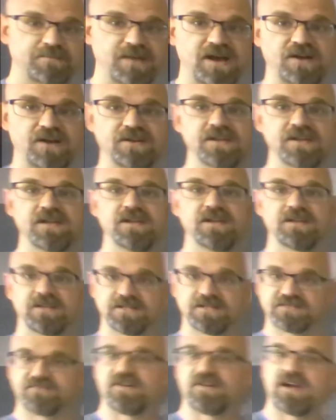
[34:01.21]
about
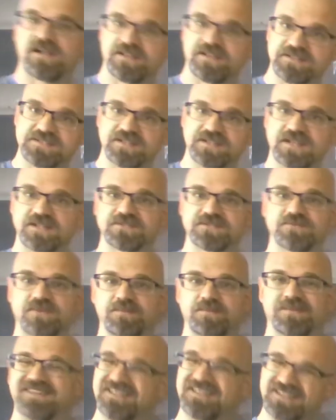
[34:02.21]
is violence against
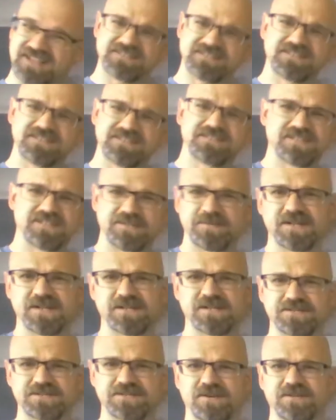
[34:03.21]
women. And that's a legitimate
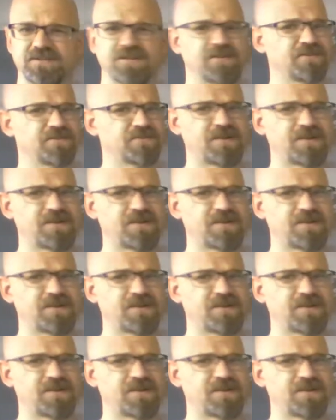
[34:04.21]
concern. You know,